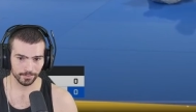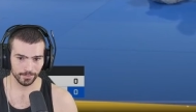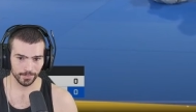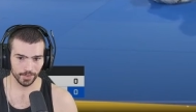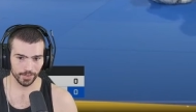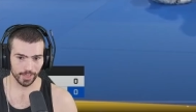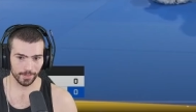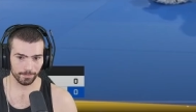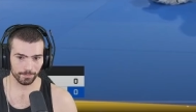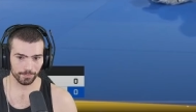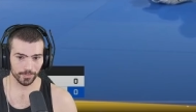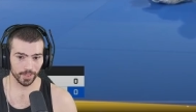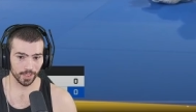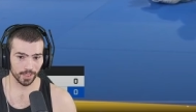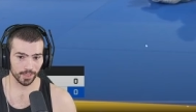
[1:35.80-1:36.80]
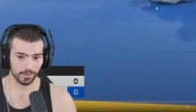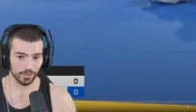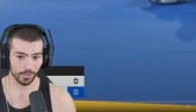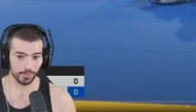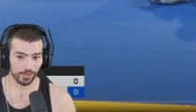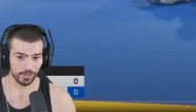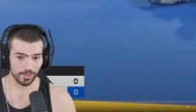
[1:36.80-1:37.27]
Okay, uh,
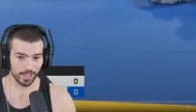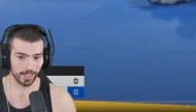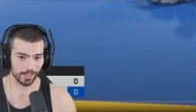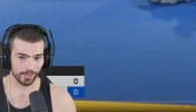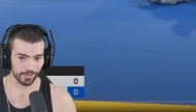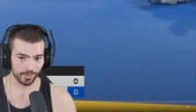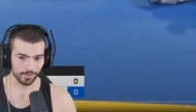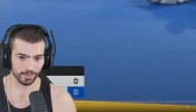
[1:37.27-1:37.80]
don't stay here.